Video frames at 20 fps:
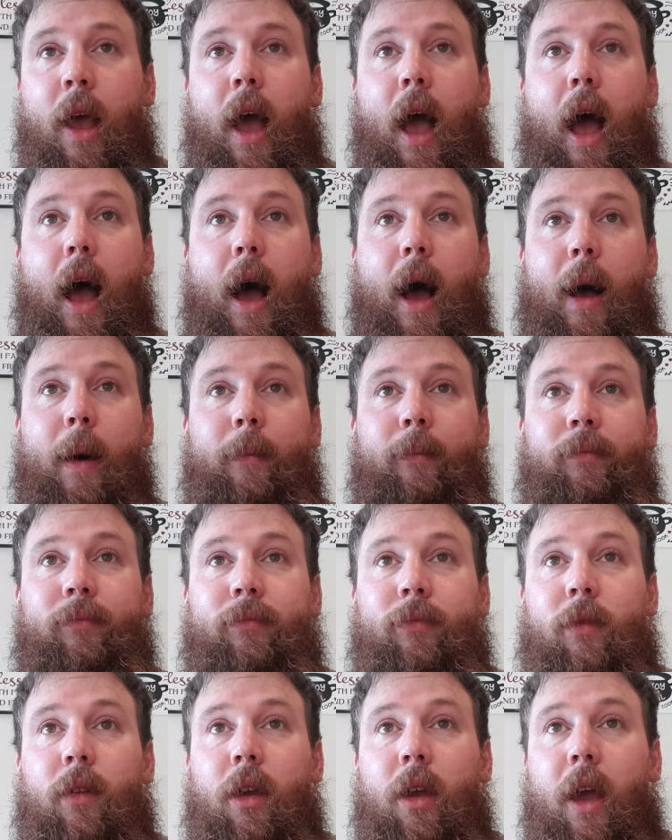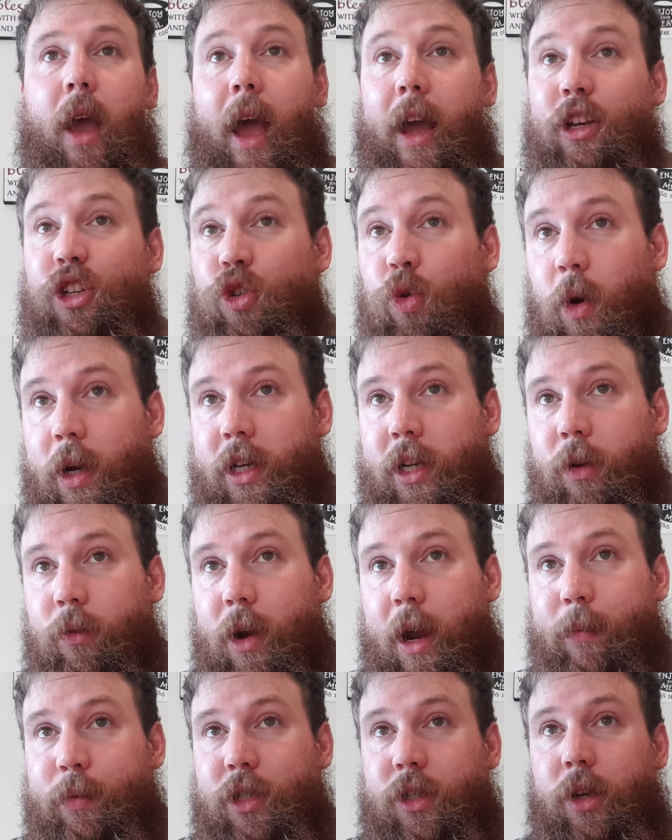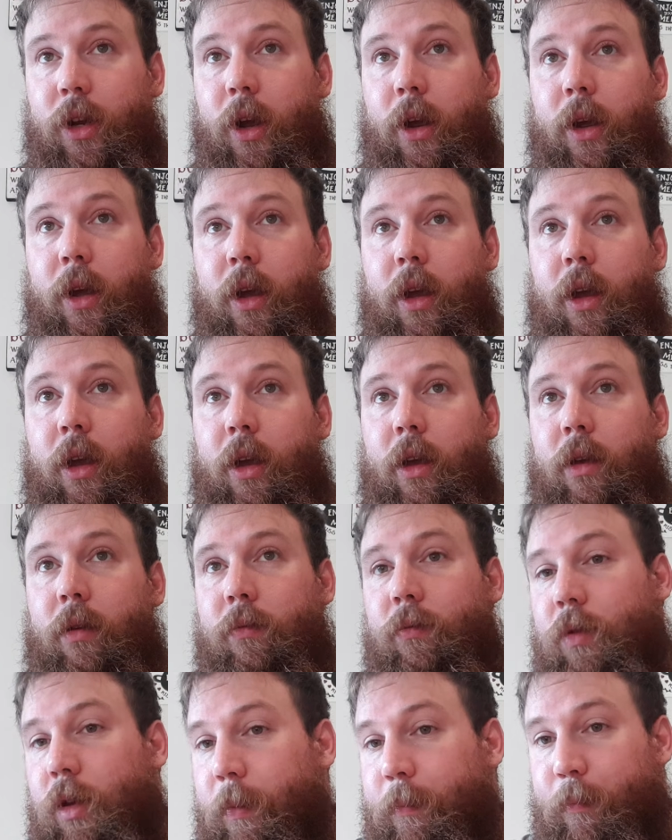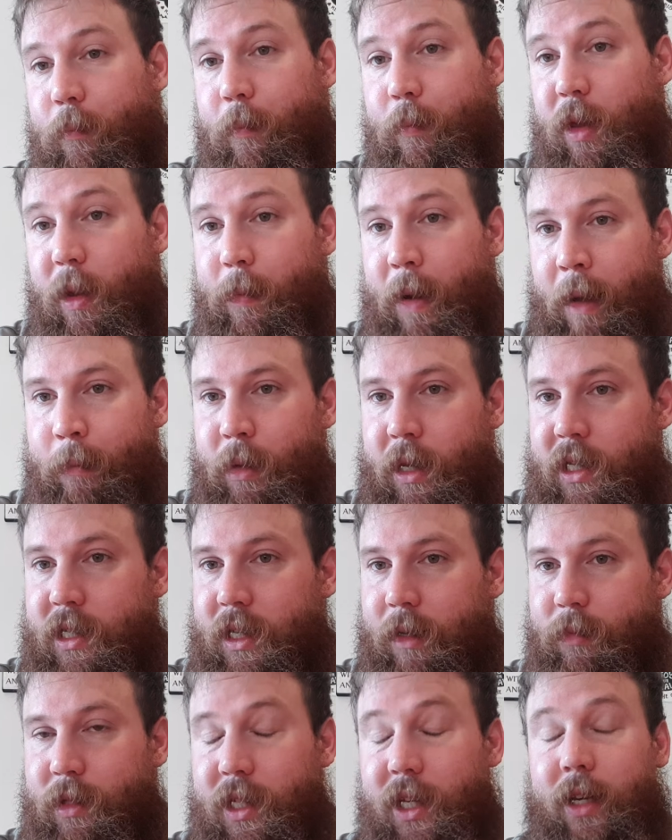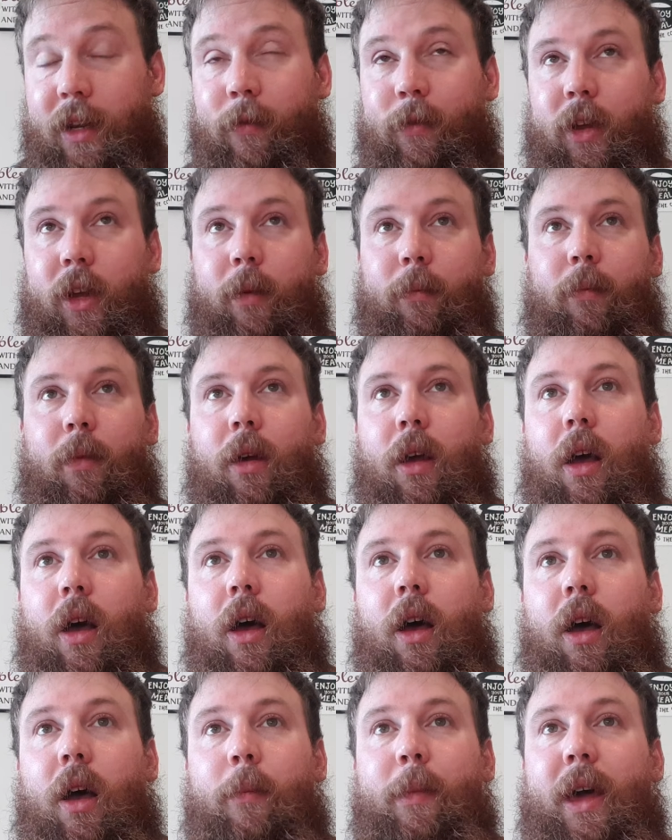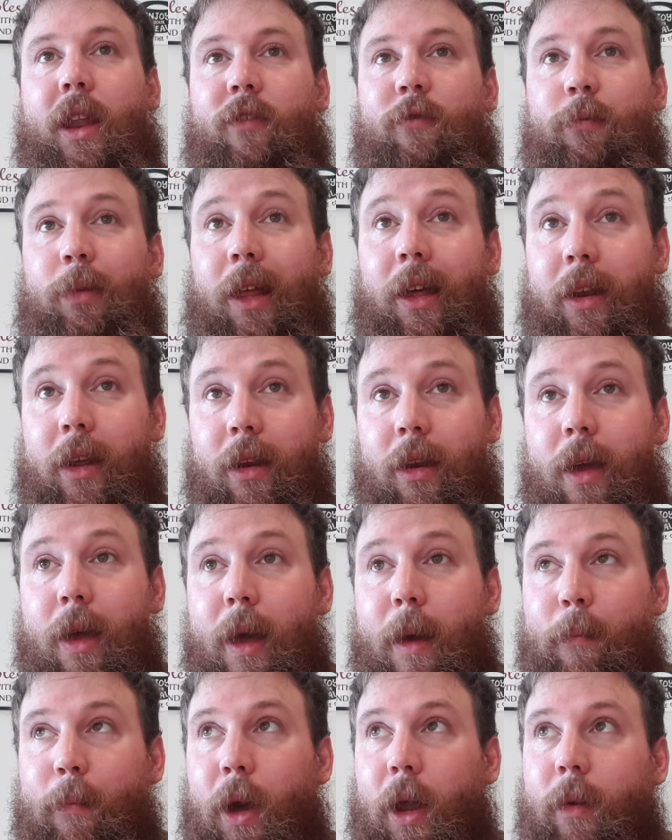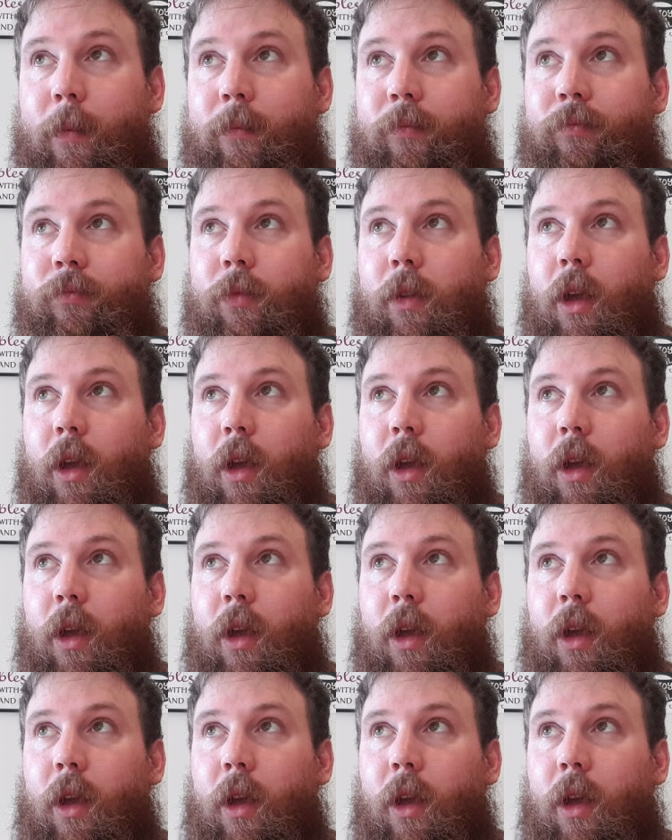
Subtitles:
And 20 reps, you're pumping some significant amount of blood in, but